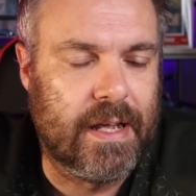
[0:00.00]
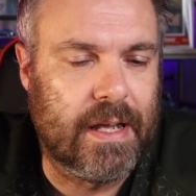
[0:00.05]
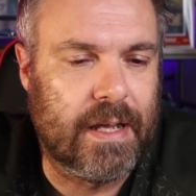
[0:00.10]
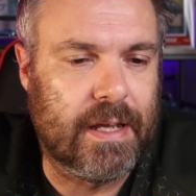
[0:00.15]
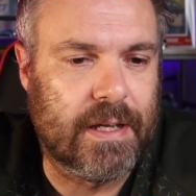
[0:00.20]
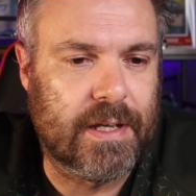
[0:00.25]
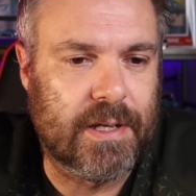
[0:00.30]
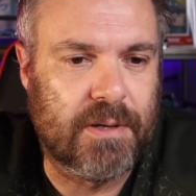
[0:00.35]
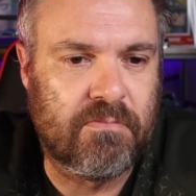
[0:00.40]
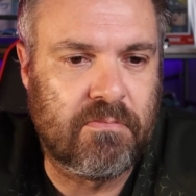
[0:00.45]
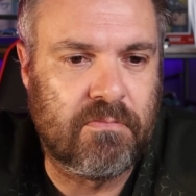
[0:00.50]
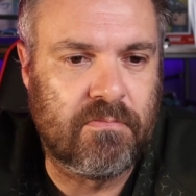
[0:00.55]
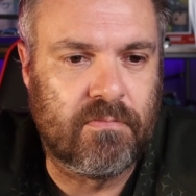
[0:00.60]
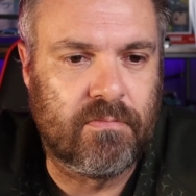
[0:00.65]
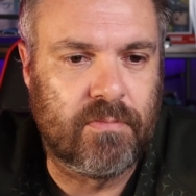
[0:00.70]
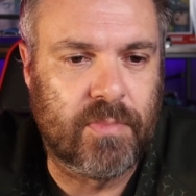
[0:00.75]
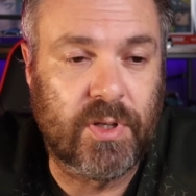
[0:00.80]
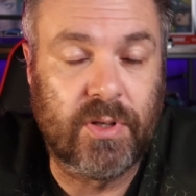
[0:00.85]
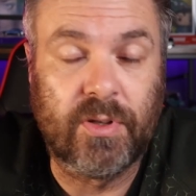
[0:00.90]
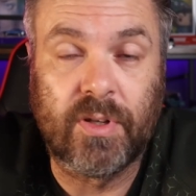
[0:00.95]

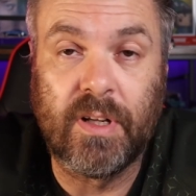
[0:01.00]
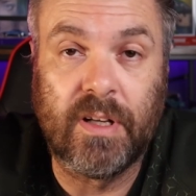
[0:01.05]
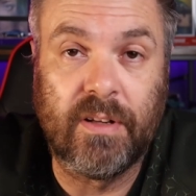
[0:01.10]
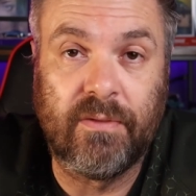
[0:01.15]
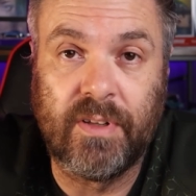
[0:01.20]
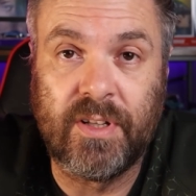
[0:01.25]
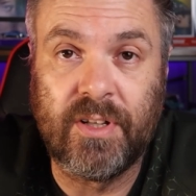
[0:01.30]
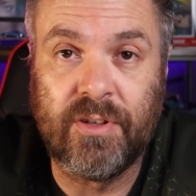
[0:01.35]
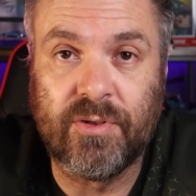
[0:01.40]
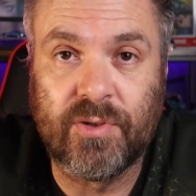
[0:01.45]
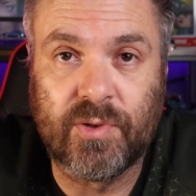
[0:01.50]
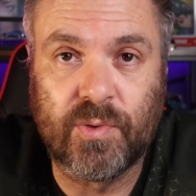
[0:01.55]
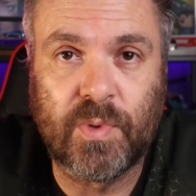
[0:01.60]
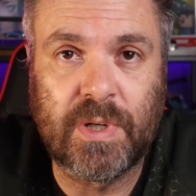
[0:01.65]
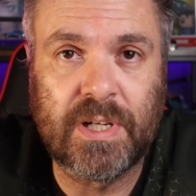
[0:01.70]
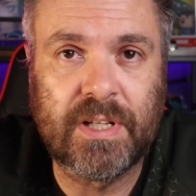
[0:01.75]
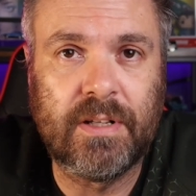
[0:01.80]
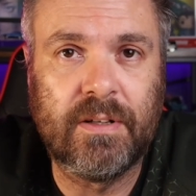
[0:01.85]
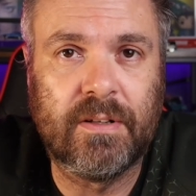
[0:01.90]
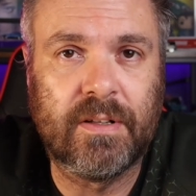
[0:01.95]
Um, you can even use
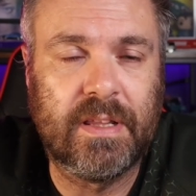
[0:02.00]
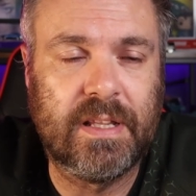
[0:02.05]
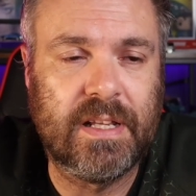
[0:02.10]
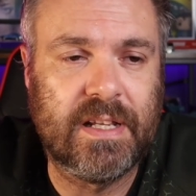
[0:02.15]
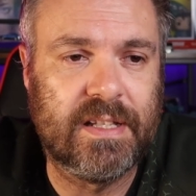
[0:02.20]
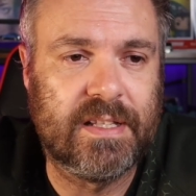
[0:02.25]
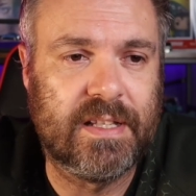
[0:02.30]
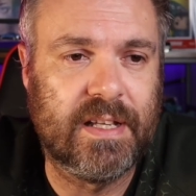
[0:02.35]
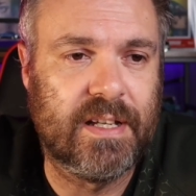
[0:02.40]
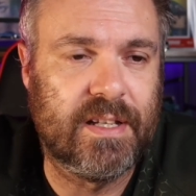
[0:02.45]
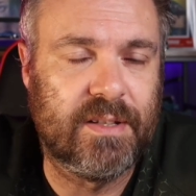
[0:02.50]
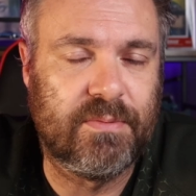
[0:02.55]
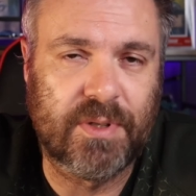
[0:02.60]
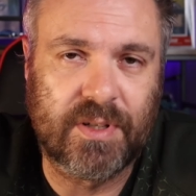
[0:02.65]
WhatNot these days,